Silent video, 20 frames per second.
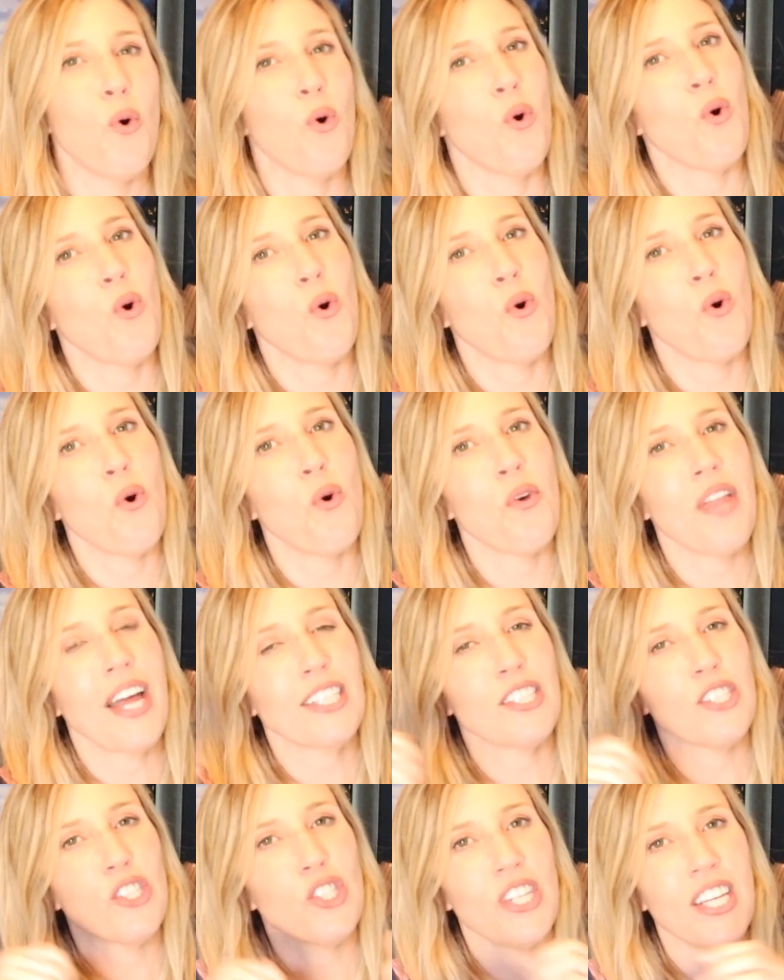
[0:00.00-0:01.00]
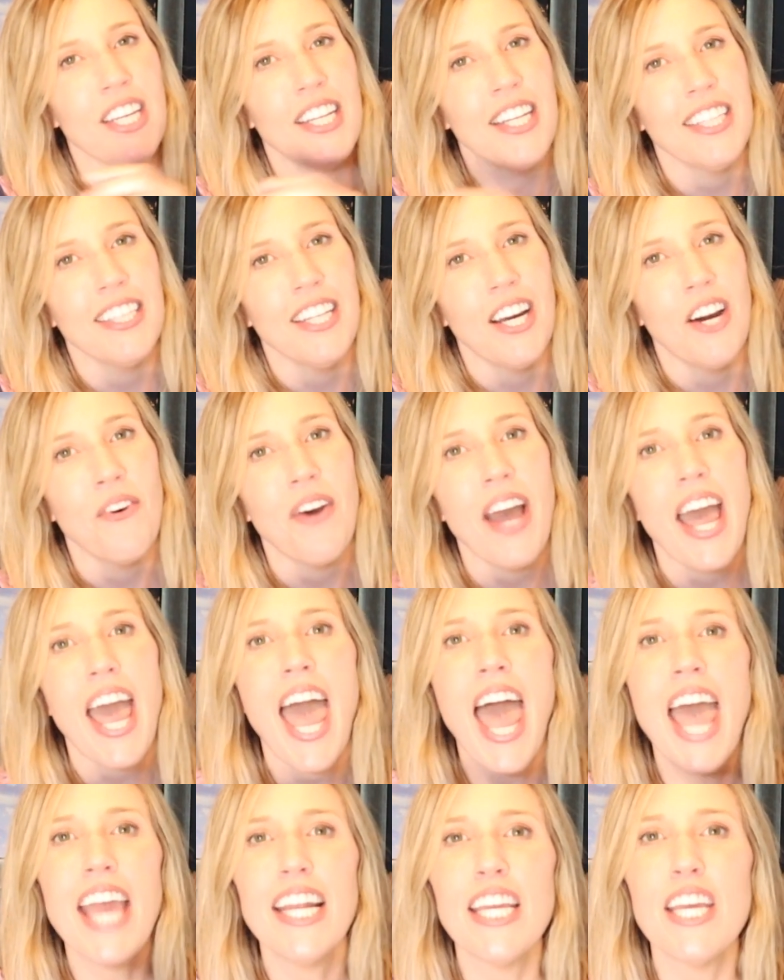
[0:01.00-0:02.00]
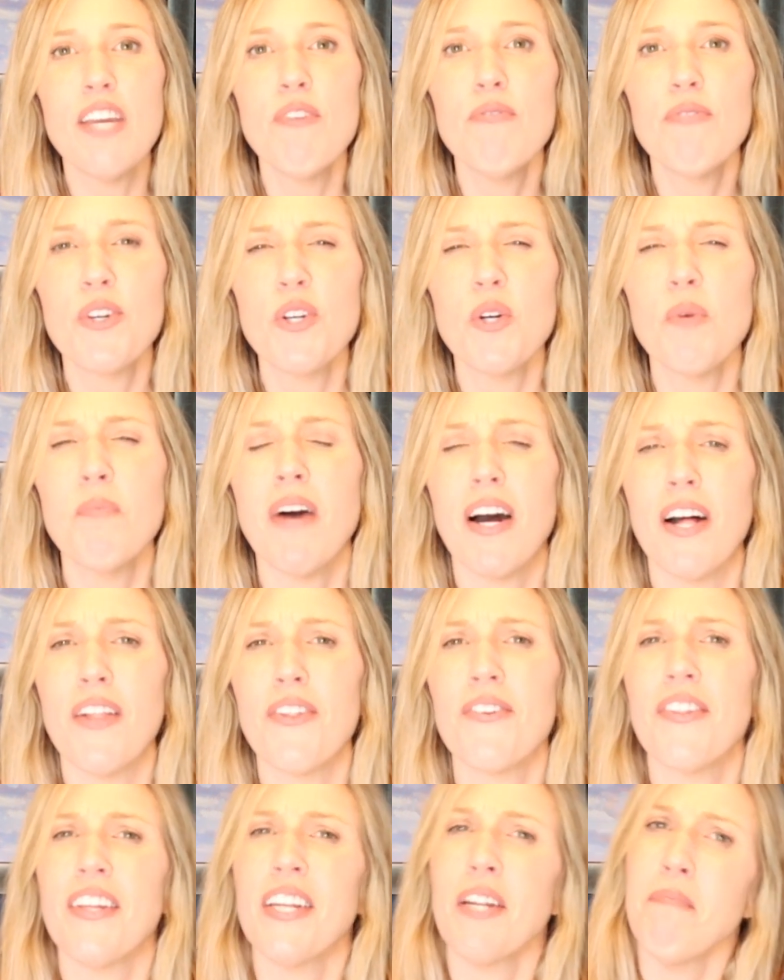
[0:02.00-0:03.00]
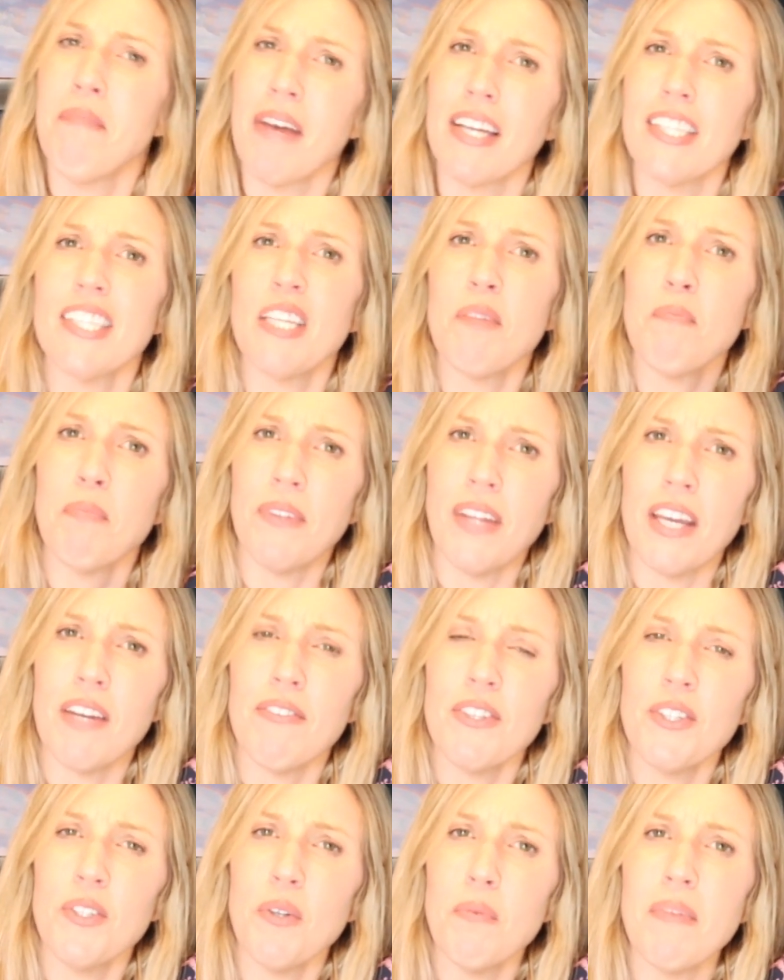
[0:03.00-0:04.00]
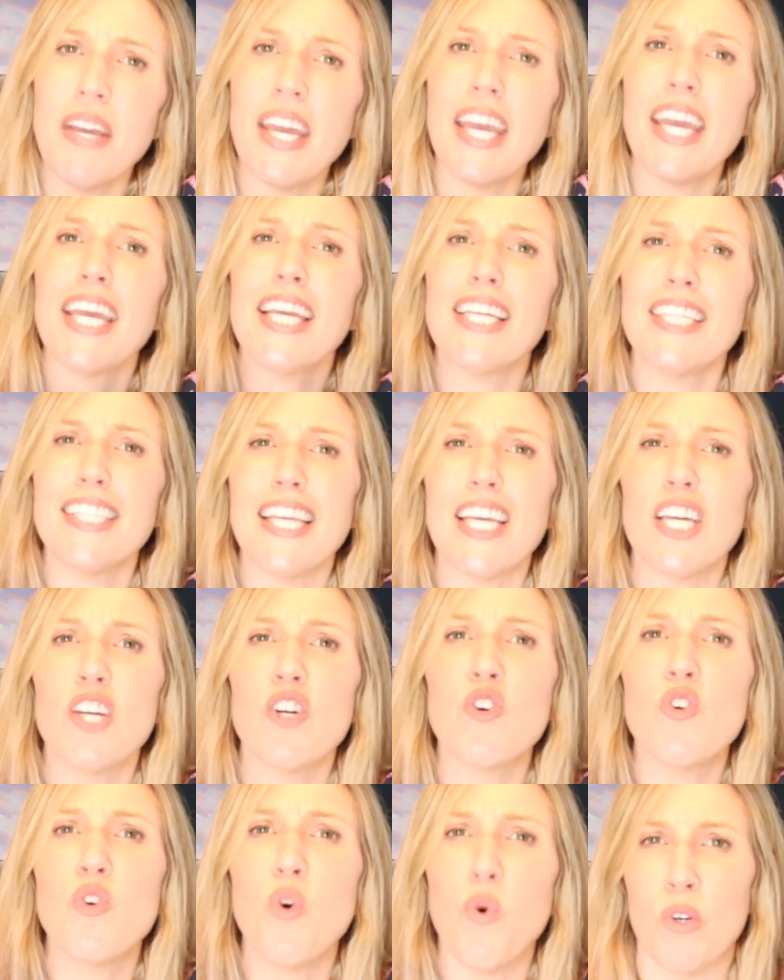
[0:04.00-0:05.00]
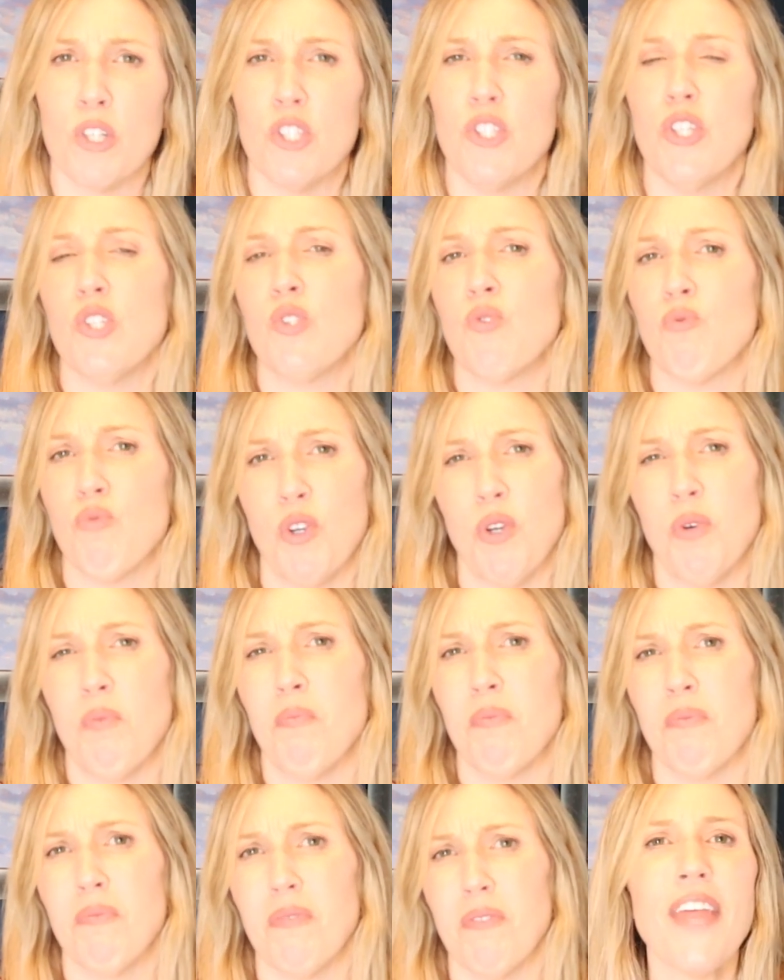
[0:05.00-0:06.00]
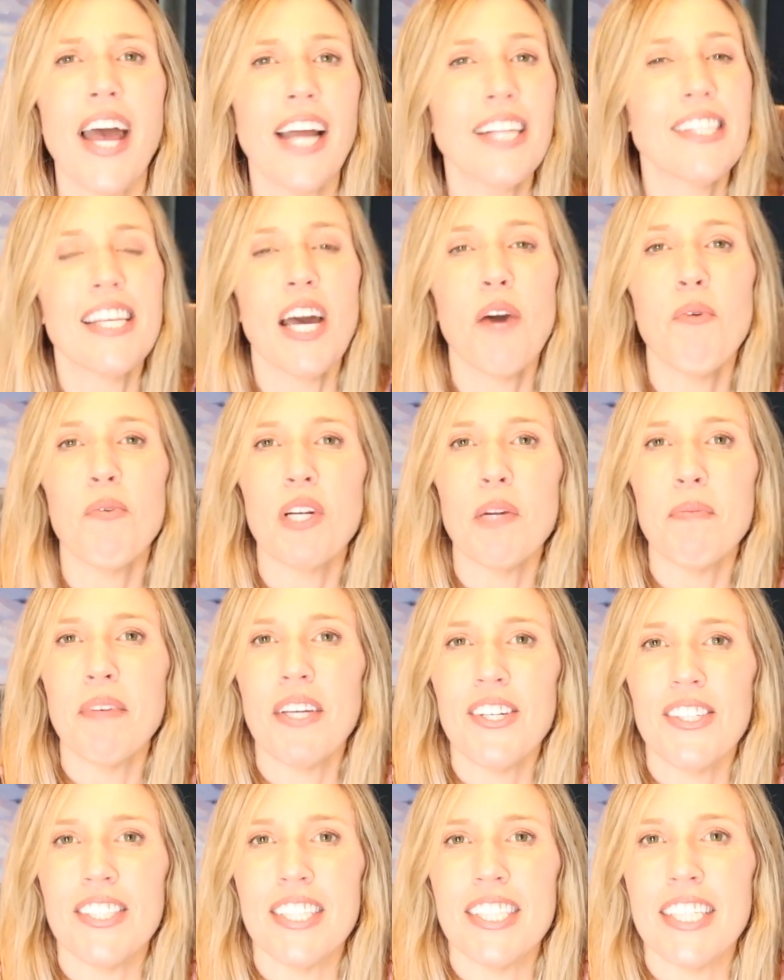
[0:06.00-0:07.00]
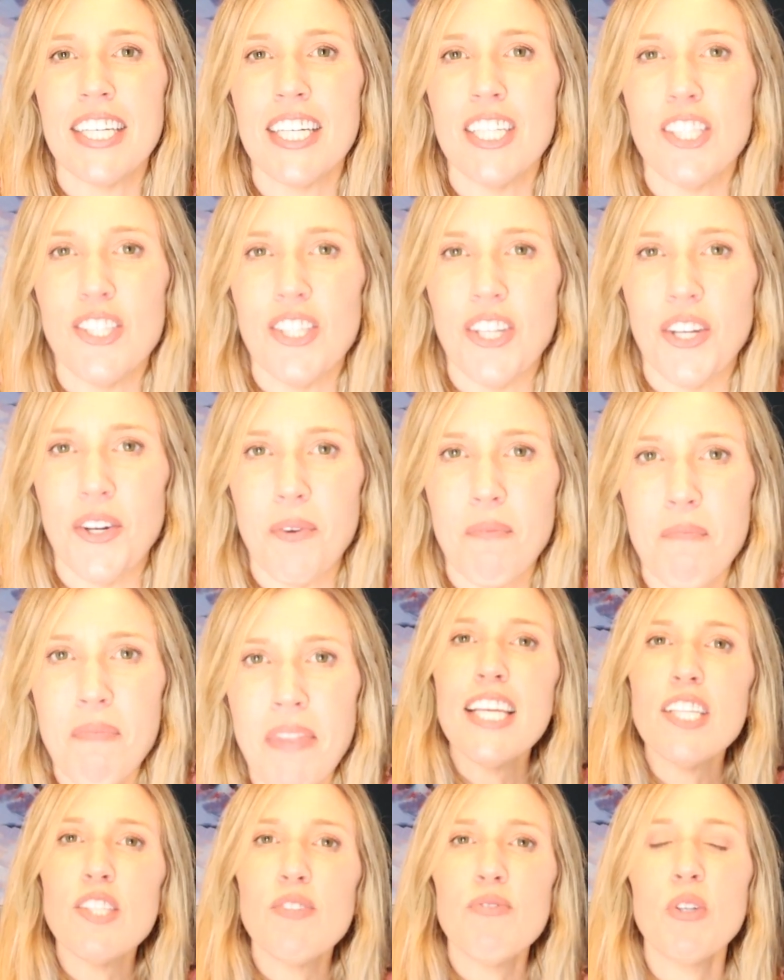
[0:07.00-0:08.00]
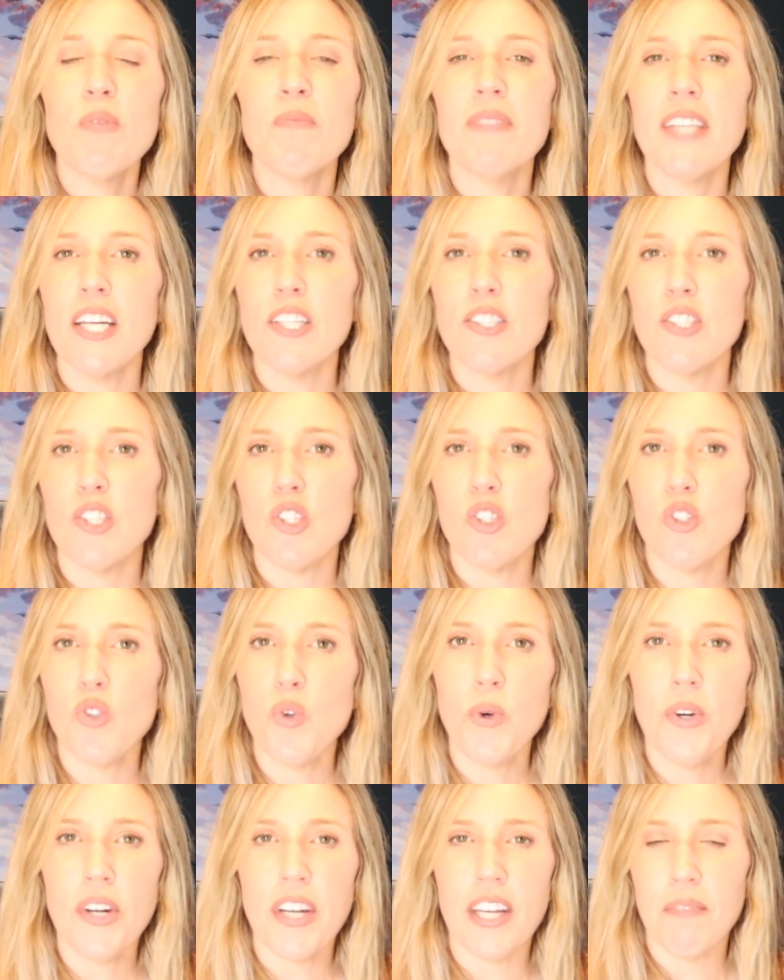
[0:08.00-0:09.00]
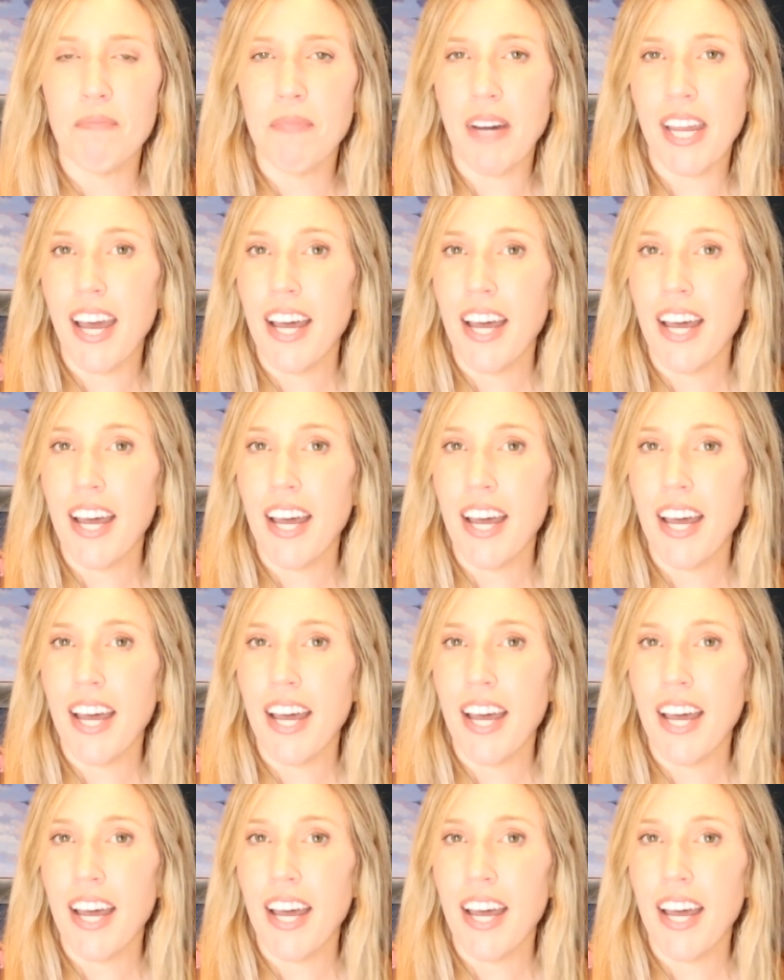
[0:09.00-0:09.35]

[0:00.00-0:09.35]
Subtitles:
Oh, that's cheating though. Any room other than a messy playroom is a gorgeous room. That's not what I'm here to teach you. This room tells the story of my